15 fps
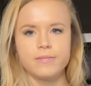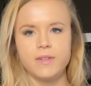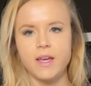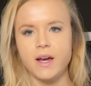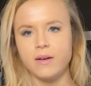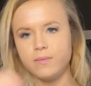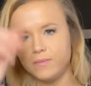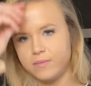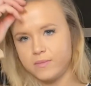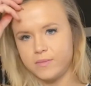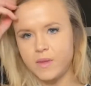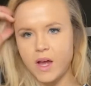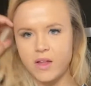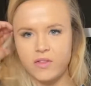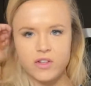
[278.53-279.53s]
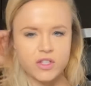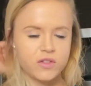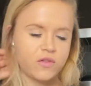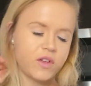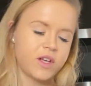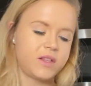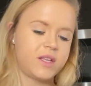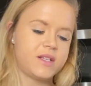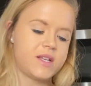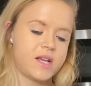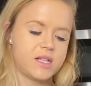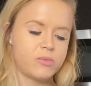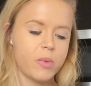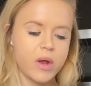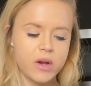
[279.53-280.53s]
yeah, I just feel like they
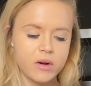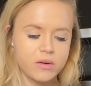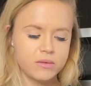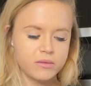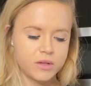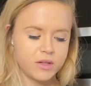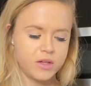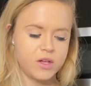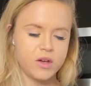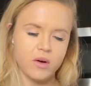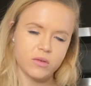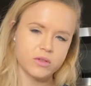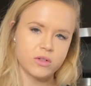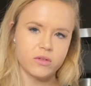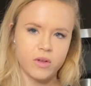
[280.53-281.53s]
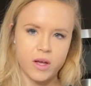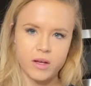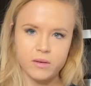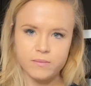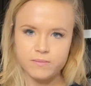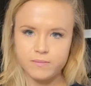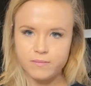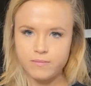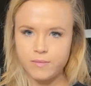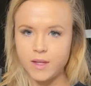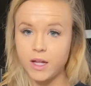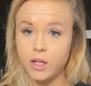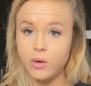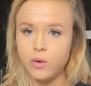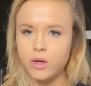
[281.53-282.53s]
taste better and the yolks are like
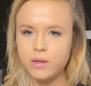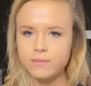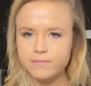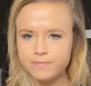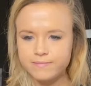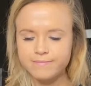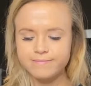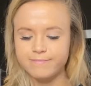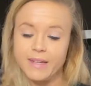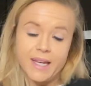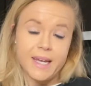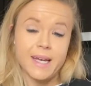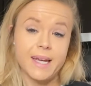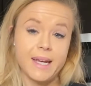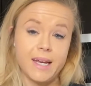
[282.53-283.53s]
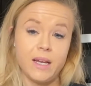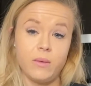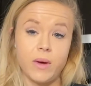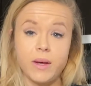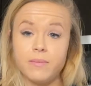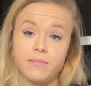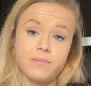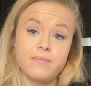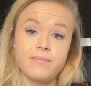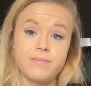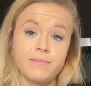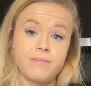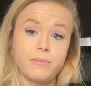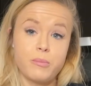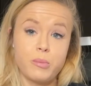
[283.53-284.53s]
yellower. Anyway,
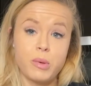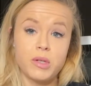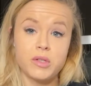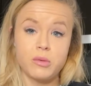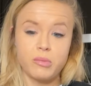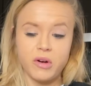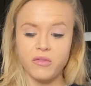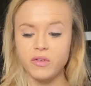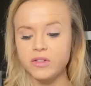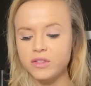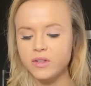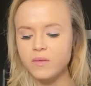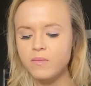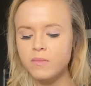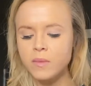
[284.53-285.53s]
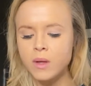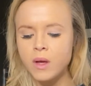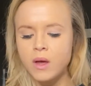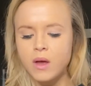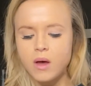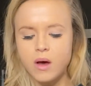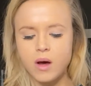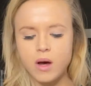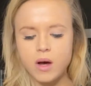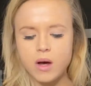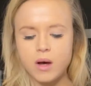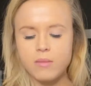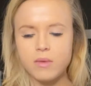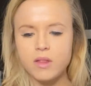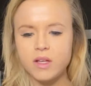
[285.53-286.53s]
personal preference.
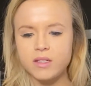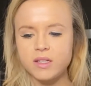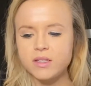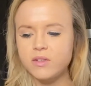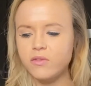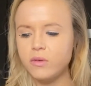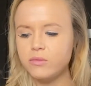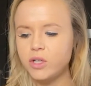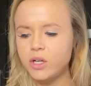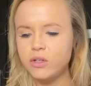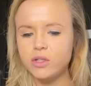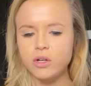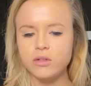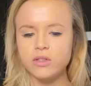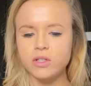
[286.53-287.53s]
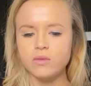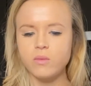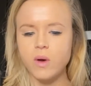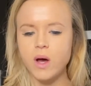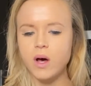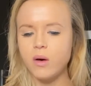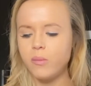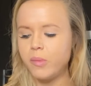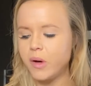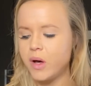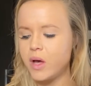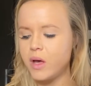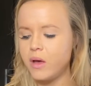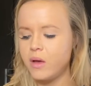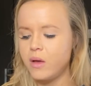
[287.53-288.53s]
This isn't from Trader Joe's as well,
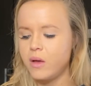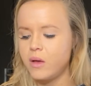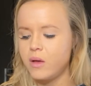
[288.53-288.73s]
but